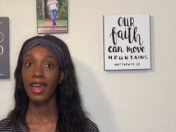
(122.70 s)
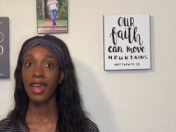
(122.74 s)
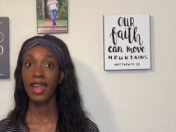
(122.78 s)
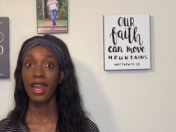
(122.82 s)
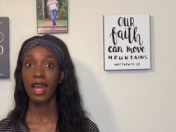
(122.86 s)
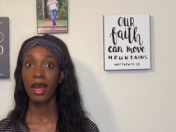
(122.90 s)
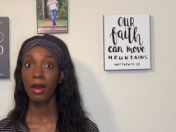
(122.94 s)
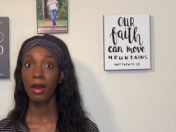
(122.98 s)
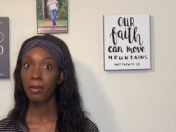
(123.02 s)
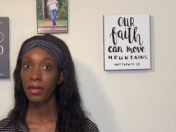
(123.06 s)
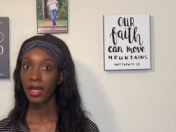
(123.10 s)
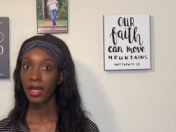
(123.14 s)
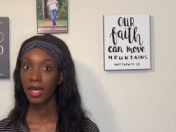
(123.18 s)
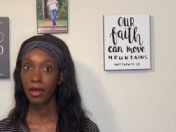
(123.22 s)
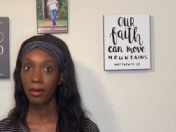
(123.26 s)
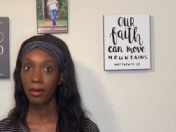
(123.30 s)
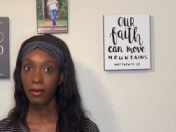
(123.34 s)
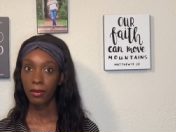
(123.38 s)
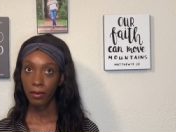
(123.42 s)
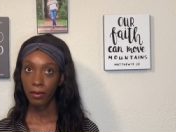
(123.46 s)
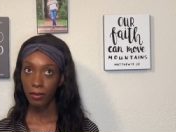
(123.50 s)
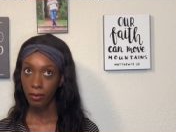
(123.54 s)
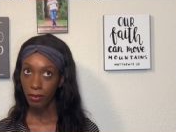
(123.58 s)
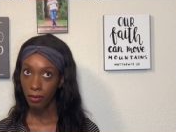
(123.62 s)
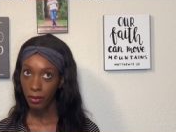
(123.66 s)
I'm like
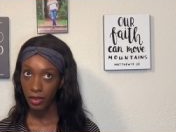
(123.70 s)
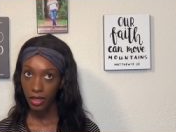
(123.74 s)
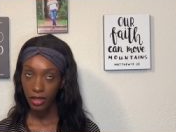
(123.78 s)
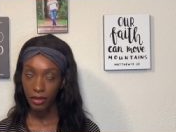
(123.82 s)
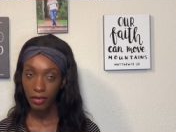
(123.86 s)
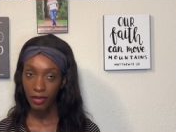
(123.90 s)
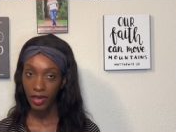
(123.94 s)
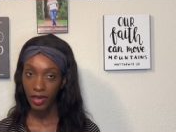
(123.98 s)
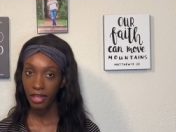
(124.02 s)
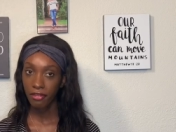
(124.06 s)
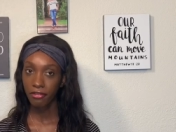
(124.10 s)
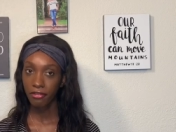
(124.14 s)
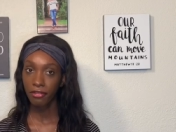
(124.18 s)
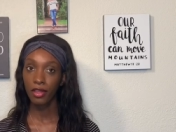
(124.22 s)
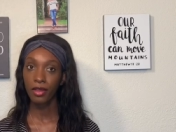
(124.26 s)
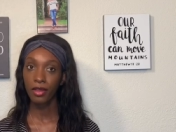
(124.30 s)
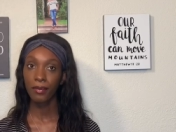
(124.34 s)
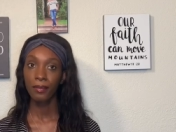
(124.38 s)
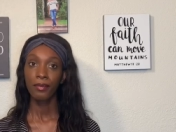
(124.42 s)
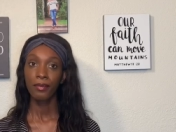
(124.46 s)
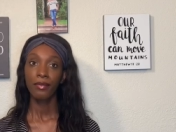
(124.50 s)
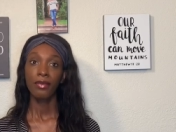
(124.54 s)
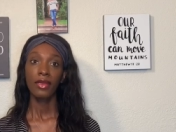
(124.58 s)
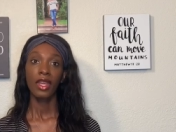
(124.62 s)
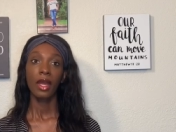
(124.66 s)
really grateful.
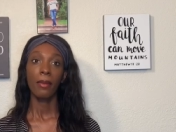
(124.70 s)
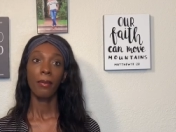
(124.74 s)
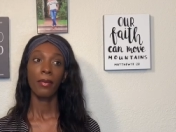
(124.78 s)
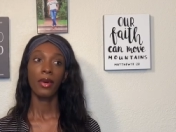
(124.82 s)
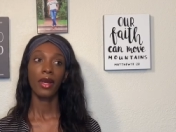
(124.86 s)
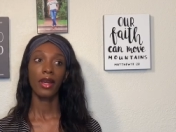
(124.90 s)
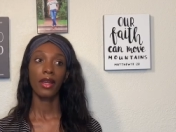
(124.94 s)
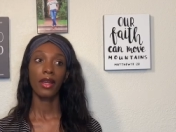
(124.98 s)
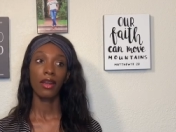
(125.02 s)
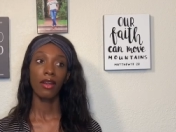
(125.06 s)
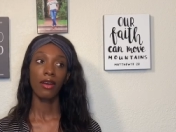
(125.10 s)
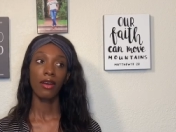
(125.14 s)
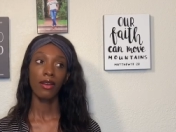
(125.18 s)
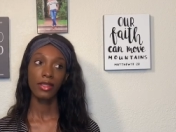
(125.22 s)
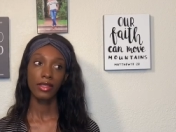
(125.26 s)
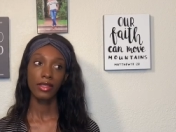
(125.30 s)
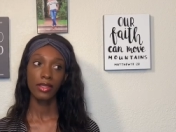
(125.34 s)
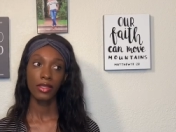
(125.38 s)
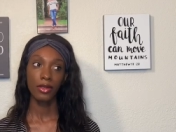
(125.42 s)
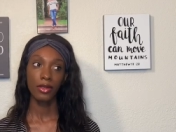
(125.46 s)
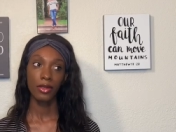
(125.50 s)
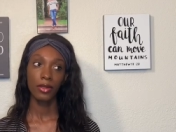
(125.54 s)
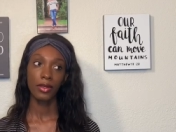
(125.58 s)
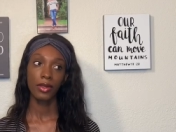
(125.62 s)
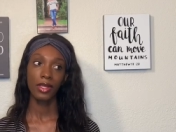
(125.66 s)
But
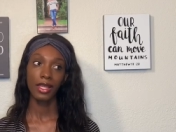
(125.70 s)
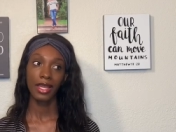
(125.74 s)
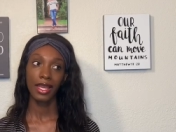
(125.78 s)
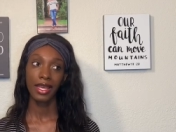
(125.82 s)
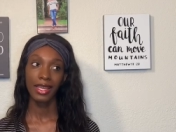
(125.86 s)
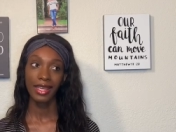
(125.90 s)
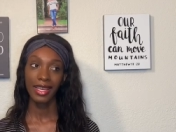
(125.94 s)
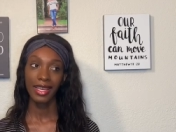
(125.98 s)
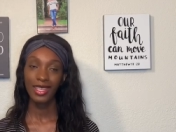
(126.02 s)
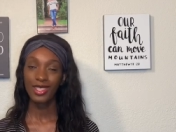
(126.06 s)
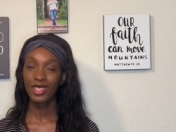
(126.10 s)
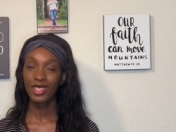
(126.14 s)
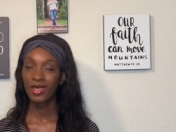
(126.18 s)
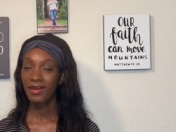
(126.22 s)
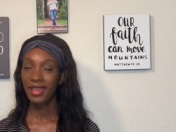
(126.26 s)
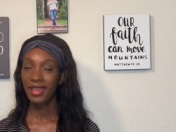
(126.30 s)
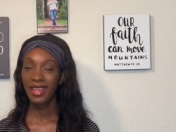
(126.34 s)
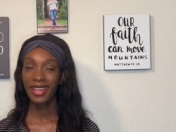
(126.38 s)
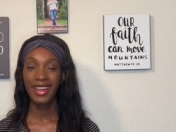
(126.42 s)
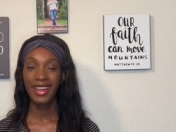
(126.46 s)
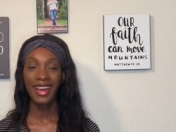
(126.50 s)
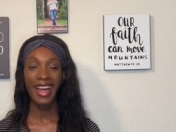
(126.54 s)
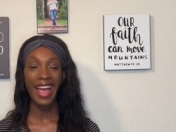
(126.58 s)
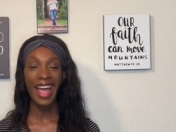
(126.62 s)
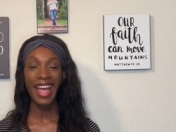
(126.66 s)
also, like, in Jamaica,
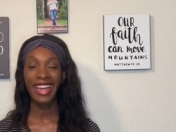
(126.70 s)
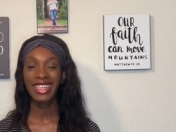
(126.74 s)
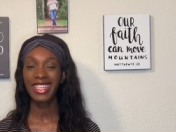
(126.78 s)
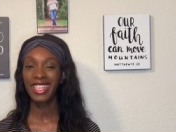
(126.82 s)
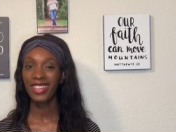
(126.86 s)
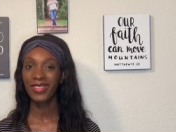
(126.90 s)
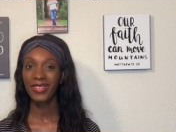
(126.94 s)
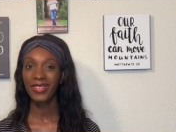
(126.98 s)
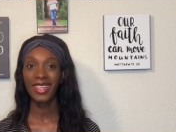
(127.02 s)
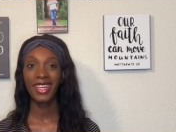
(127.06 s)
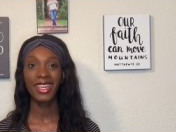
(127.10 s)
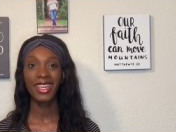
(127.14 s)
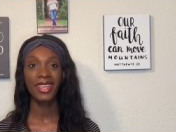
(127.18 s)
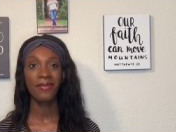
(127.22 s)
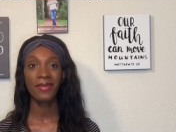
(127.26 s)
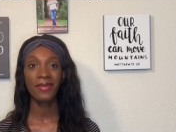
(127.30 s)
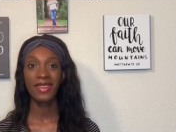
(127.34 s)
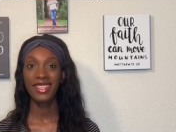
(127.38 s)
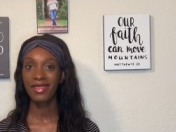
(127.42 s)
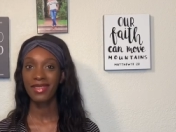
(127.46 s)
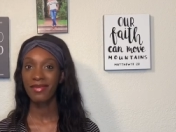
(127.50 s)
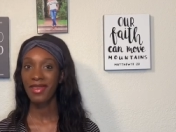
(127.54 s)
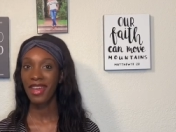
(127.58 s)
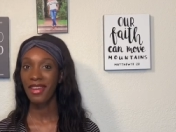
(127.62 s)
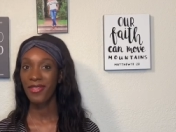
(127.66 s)
I definitely miss
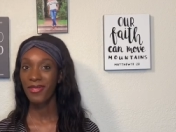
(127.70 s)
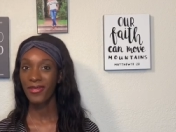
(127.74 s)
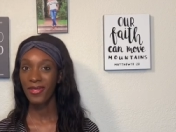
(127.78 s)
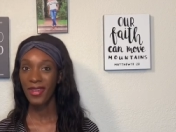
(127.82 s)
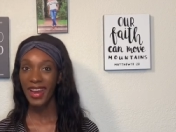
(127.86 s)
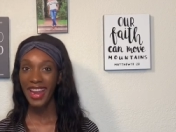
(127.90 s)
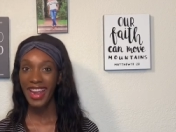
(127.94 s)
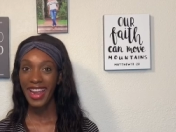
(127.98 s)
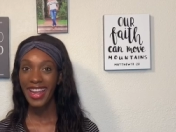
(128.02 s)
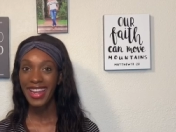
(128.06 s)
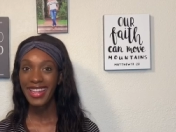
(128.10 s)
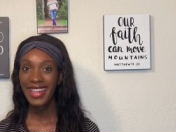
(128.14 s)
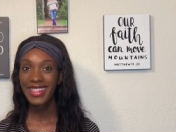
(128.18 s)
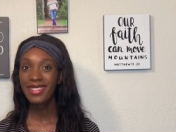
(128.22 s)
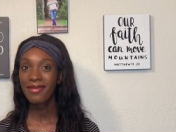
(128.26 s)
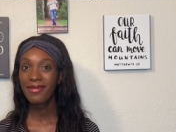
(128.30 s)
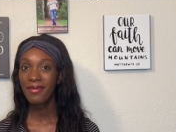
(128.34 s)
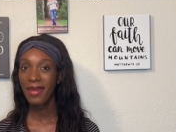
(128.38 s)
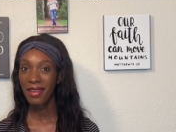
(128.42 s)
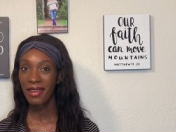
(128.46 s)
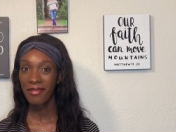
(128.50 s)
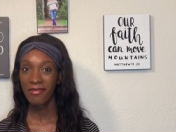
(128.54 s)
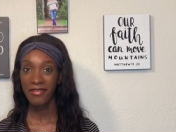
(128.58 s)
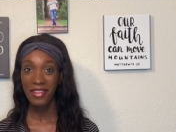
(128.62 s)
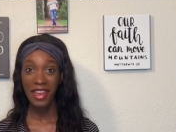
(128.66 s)
my friends, my
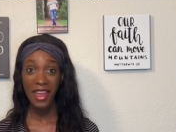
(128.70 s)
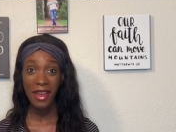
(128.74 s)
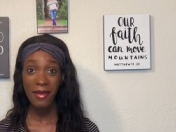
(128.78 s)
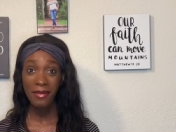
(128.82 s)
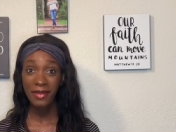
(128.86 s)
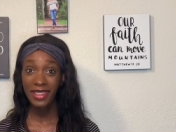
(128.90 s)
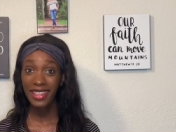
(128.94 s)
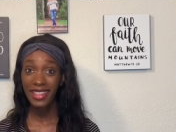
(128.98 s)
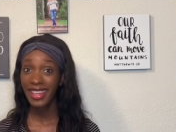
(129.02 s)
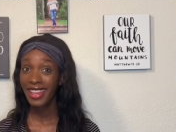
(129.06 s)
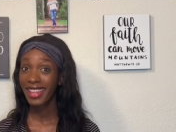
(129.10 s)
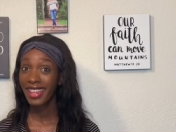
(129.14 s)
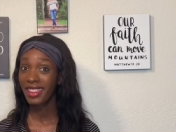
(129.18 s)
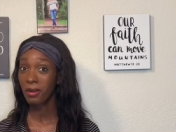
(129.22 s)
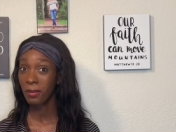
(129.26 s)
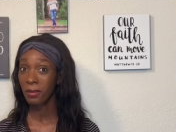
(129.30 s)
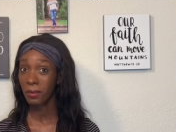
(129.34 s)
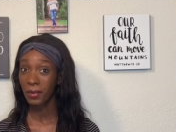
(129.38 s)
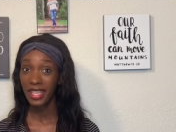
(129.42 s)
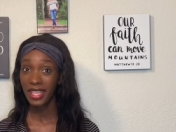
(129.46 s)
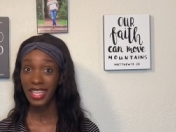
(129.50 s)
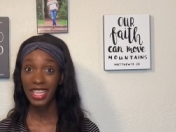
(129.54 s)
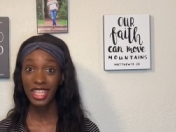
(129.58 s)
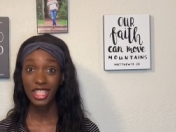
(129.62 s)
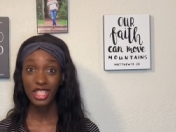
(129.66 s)
family, the
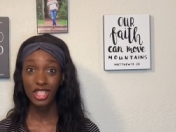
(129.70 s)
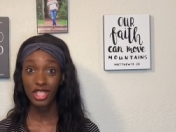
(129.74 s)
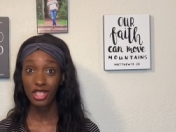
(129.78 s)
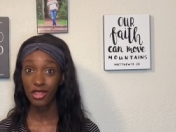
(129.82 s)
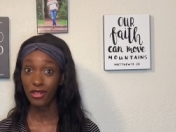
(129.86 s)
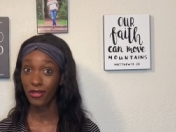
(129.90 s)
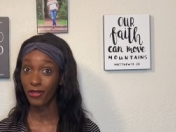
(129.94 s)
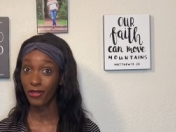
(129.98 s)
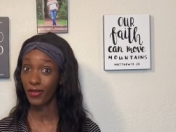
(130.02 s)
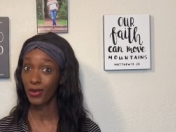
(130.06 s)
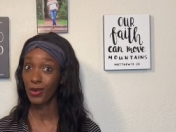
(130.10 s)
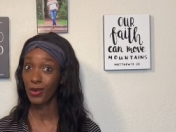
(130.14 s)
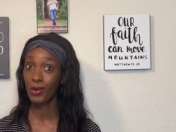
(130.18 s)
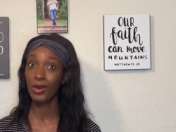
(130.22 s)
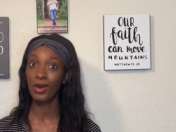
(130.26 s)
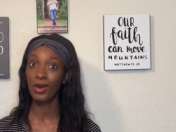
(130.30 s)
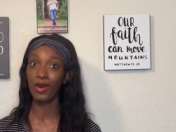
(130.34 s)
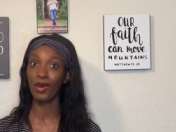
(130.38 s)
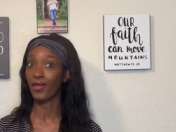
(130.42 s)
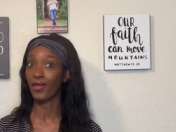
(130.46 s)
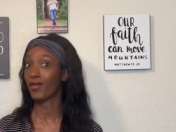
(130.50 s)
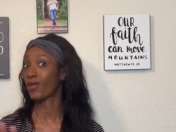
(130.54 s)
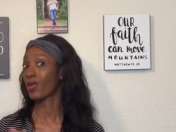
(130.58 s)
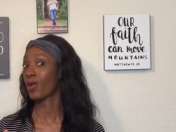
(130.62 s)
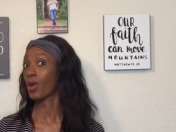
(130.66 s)
beach, the food, of
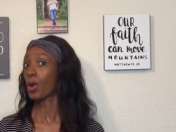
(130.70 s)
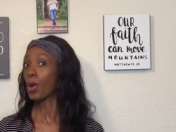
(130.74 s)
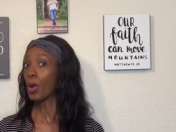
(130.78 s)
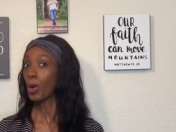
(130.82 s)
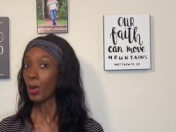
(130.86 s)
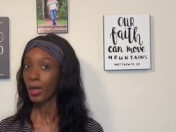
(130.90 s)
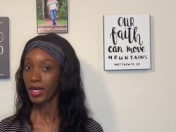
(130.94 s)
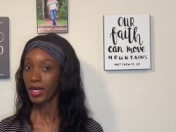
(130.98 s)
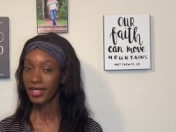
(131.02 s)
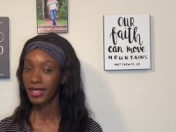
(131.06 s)
course.